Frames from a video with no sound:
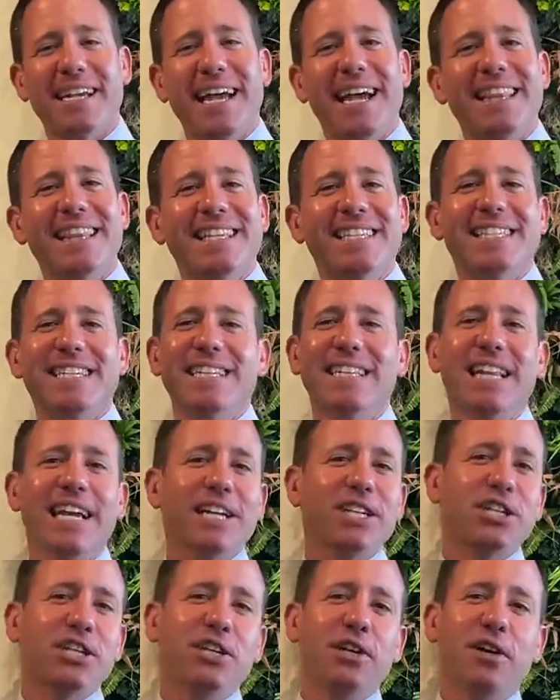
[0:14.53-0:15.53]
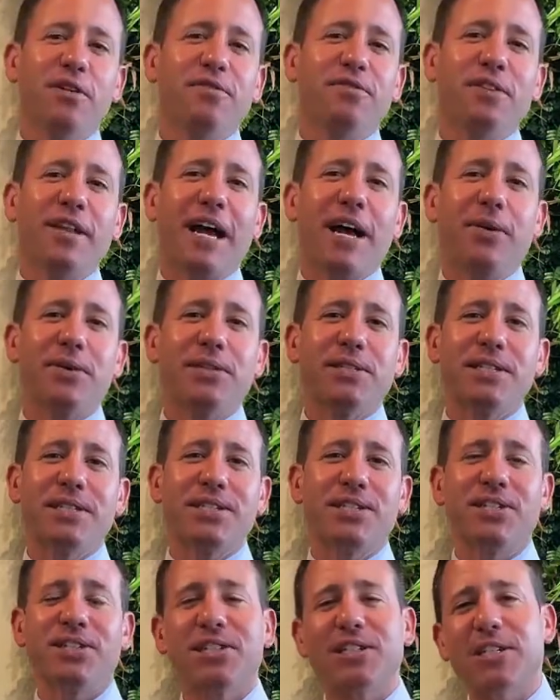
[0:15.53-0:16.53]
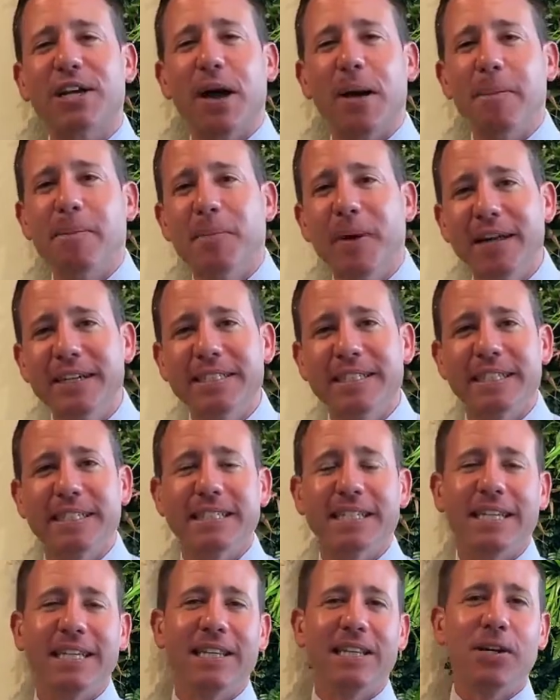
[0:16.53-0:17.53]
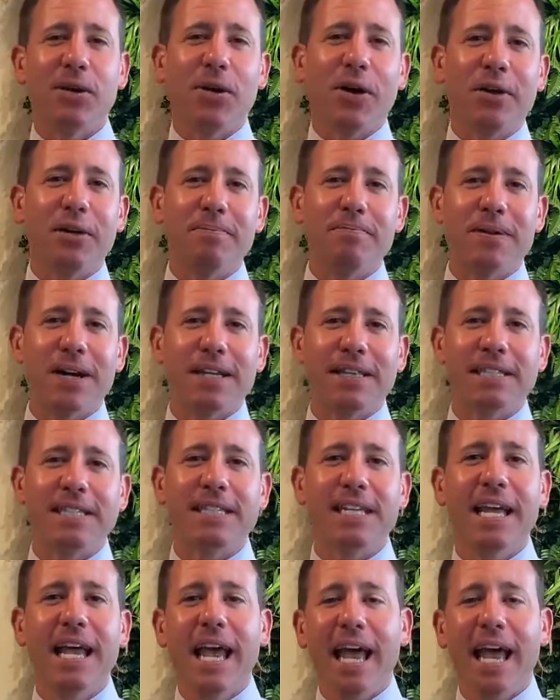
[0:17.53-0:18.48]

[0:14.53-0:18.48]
and the selection of flowers is just abundant in the autumn months.